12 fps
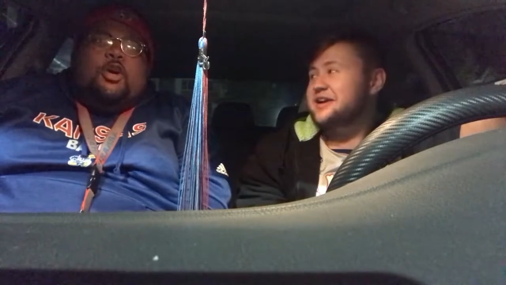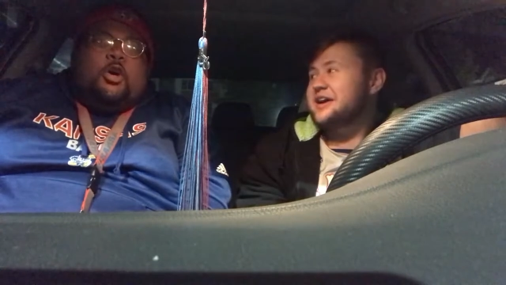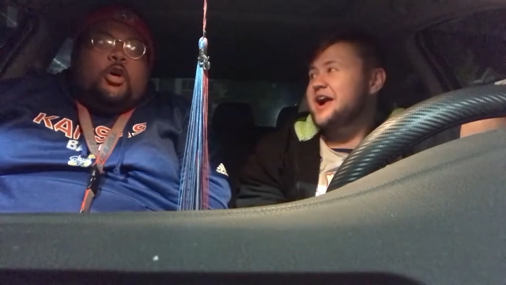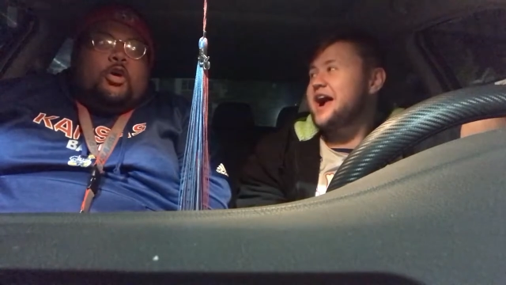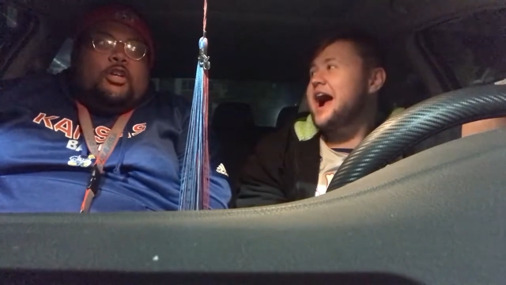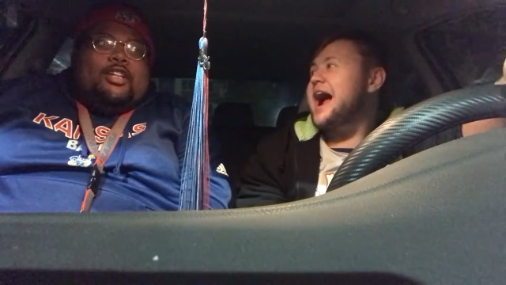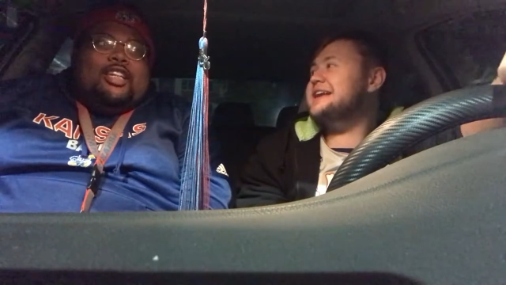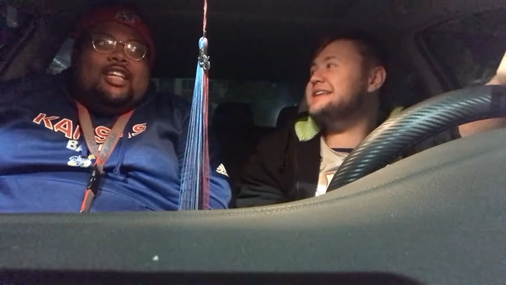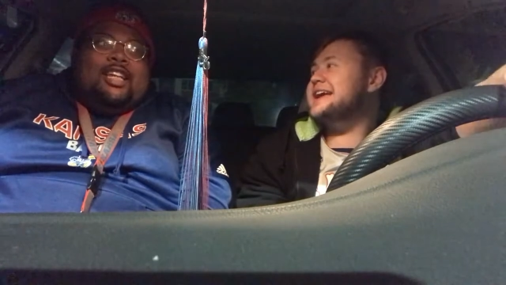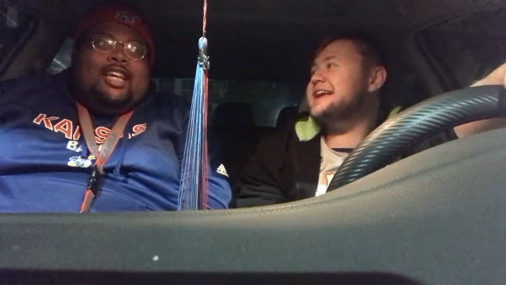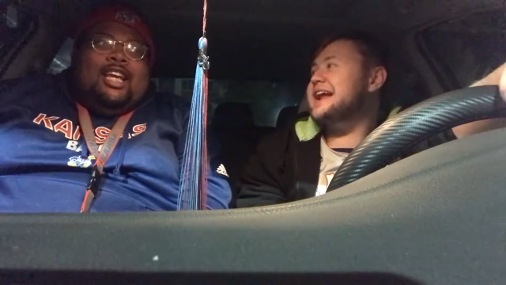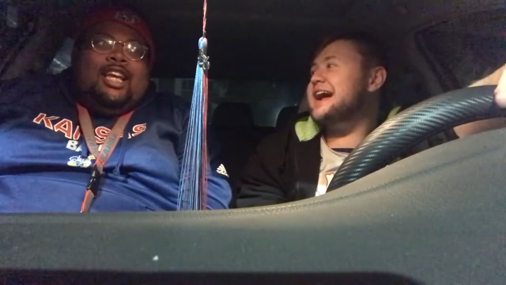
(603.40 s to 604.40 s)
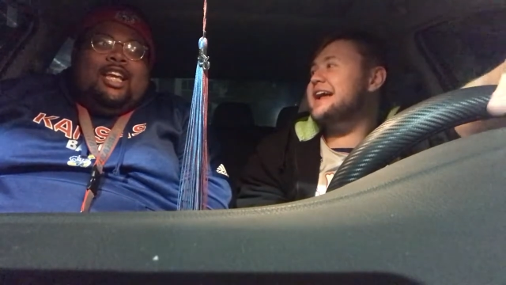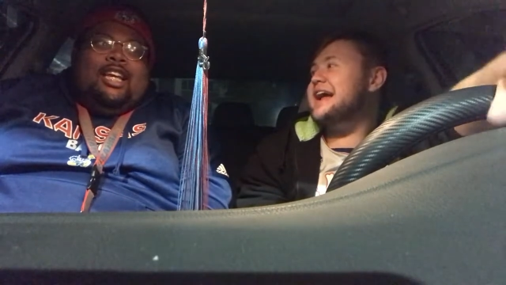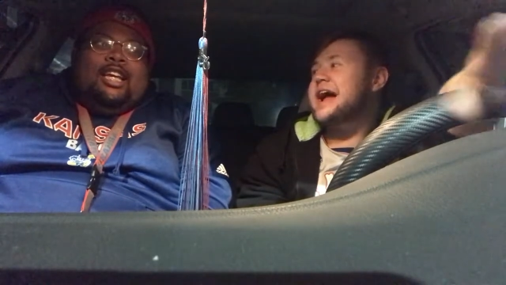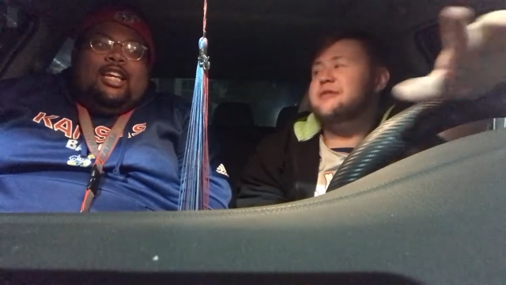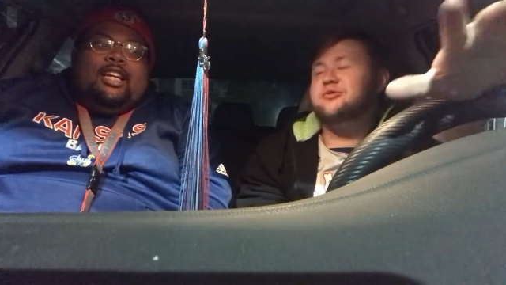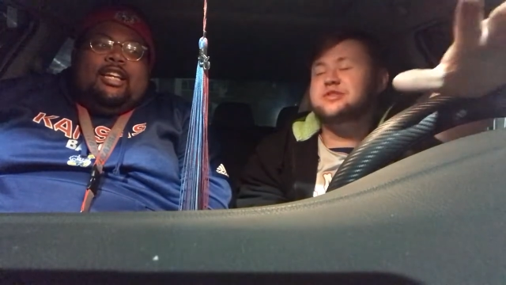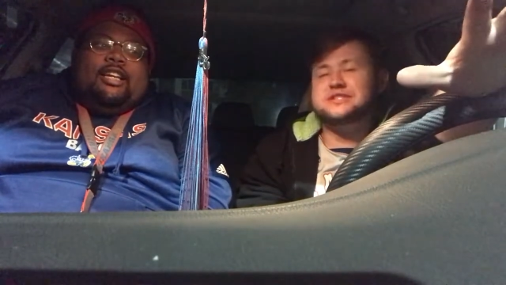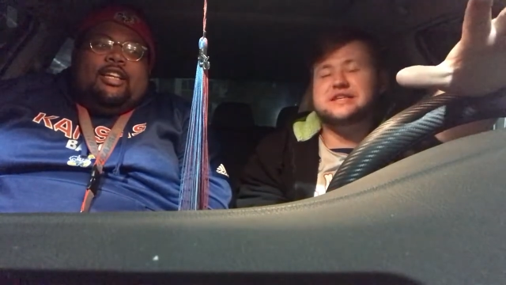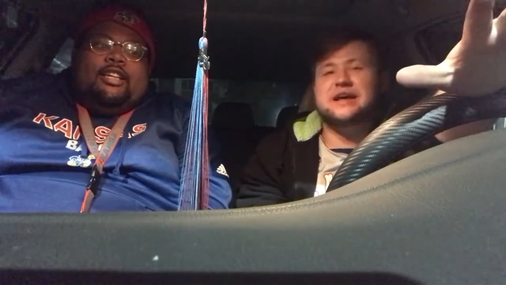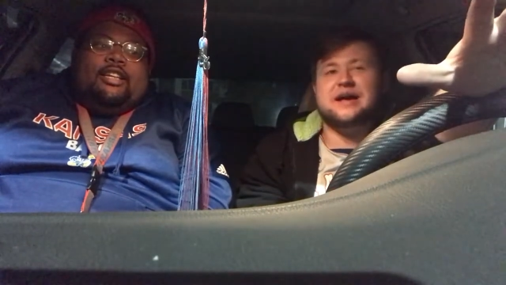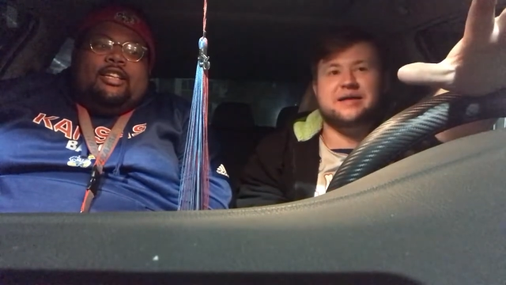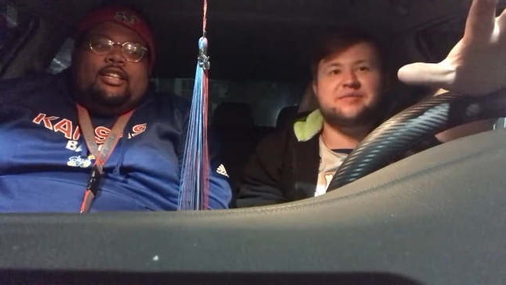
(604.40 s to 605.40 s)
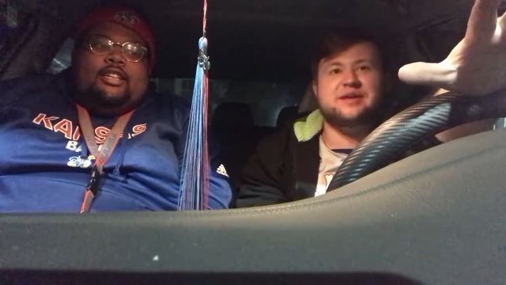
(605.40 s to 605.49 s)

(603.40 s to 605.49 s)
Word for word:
Speaker 1: hurt. I did. I, I will say. I